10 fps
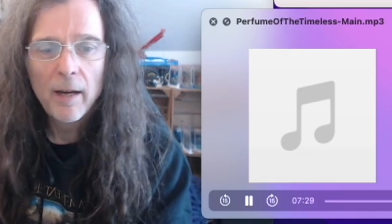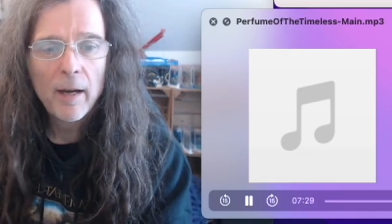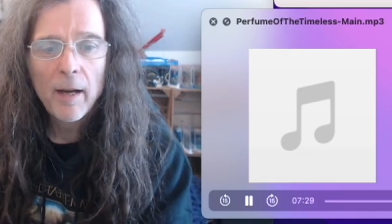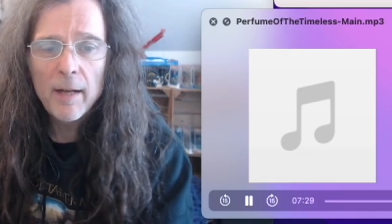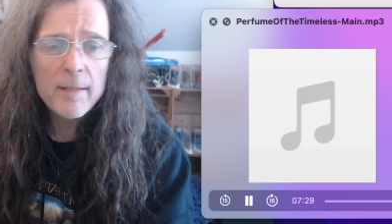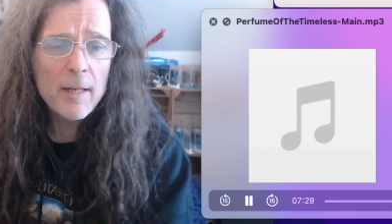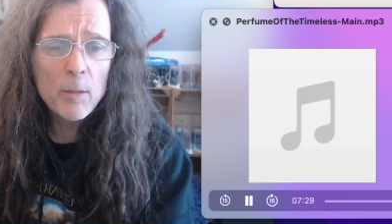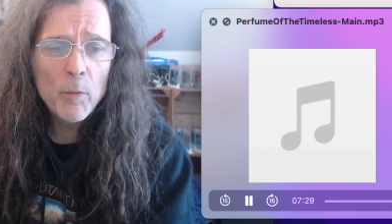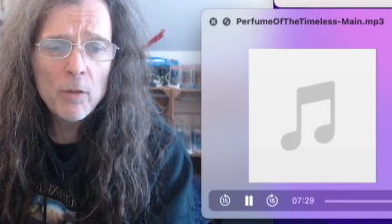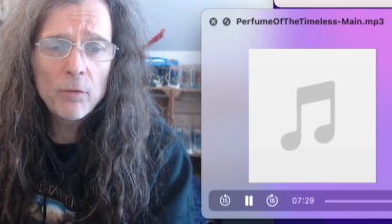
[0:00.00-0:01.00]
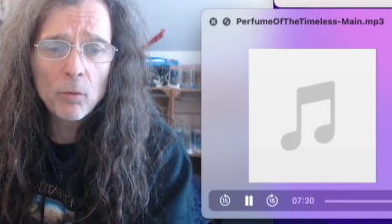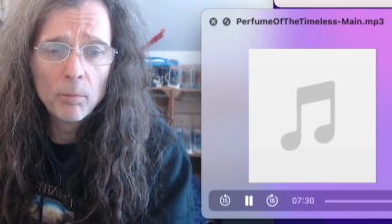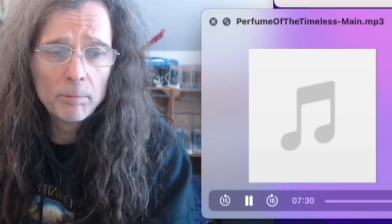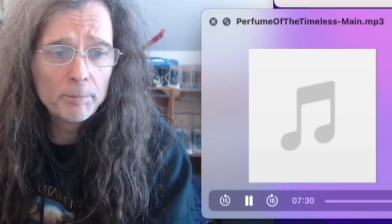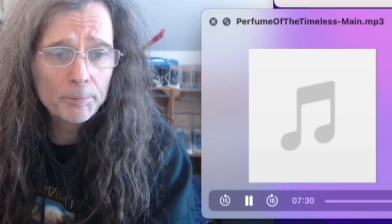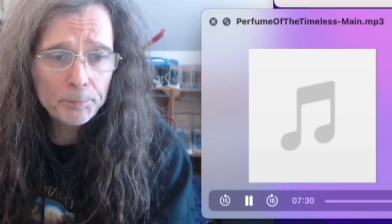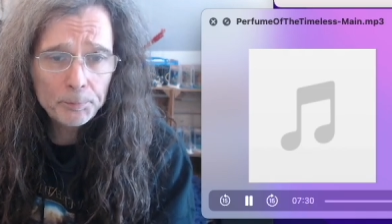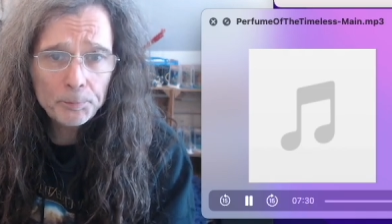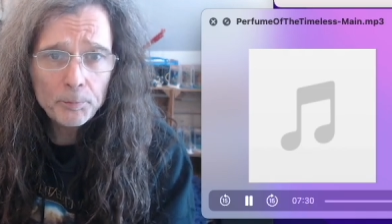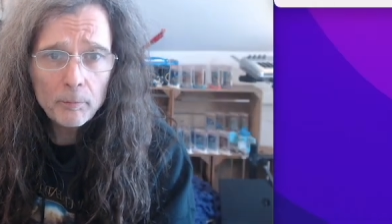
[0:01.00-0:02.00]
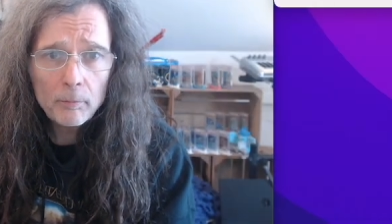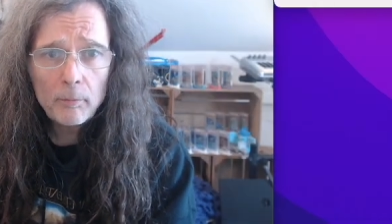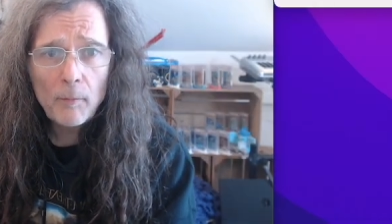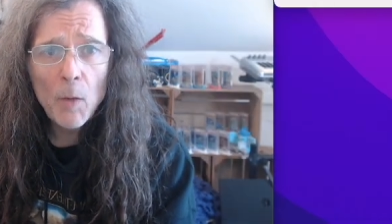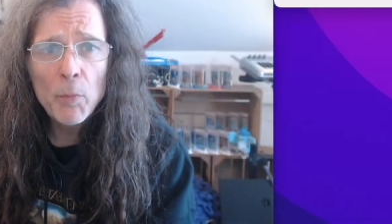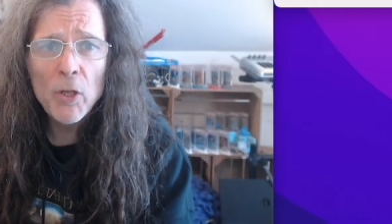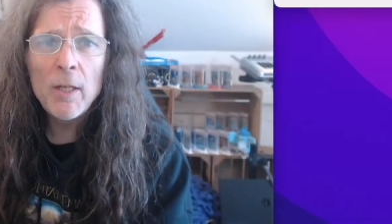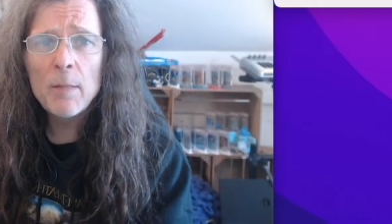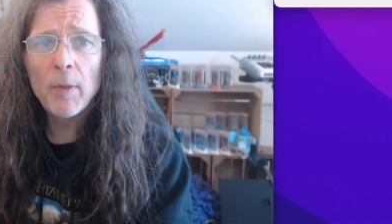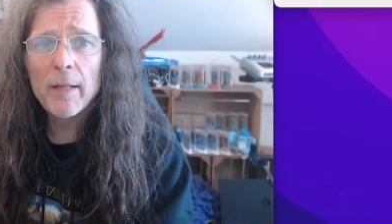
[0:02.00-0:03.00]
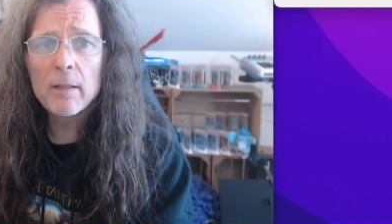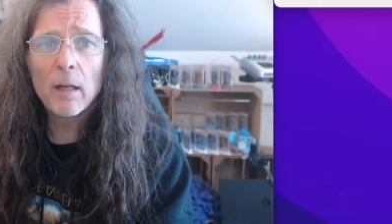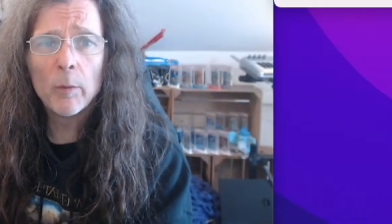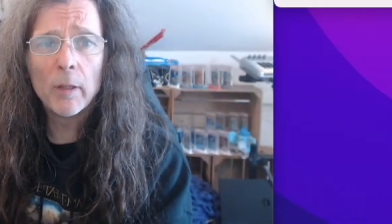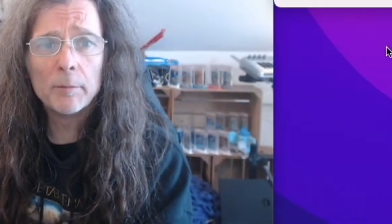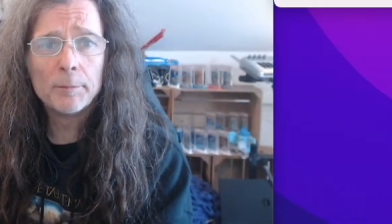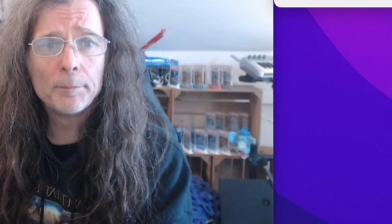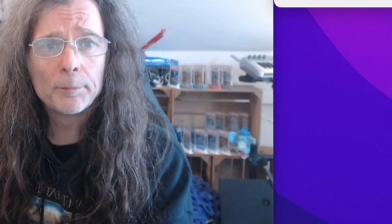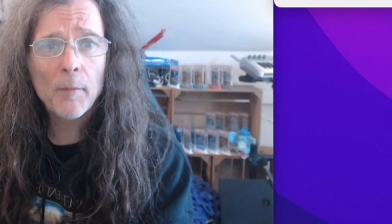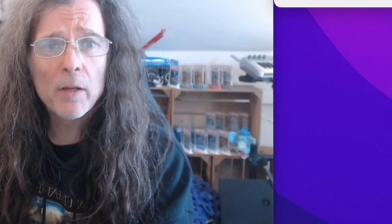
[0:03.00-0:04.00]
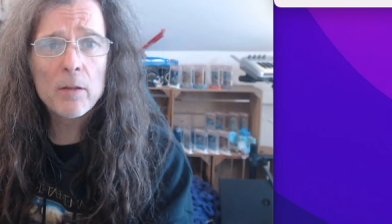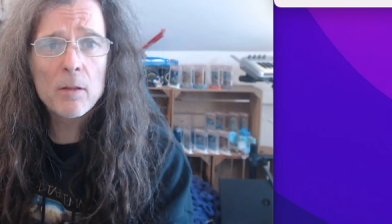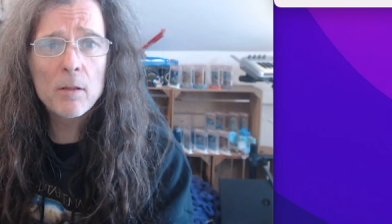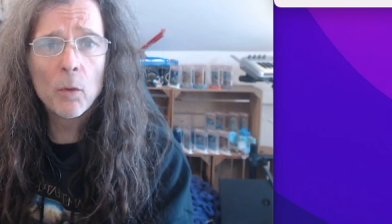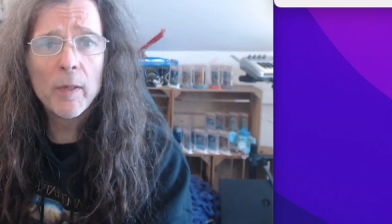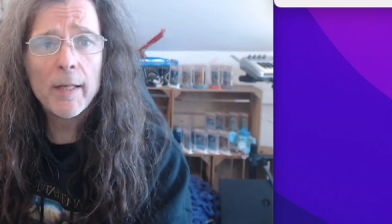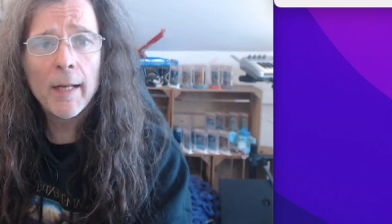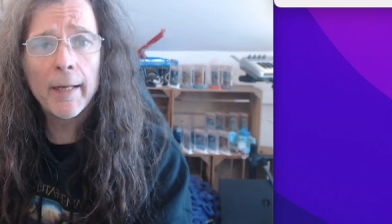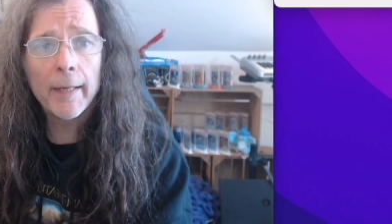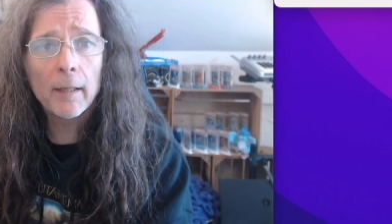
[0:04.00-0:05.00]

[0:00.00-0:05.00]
It's sounding beautiful. But you need to play in time with it. So we need a click.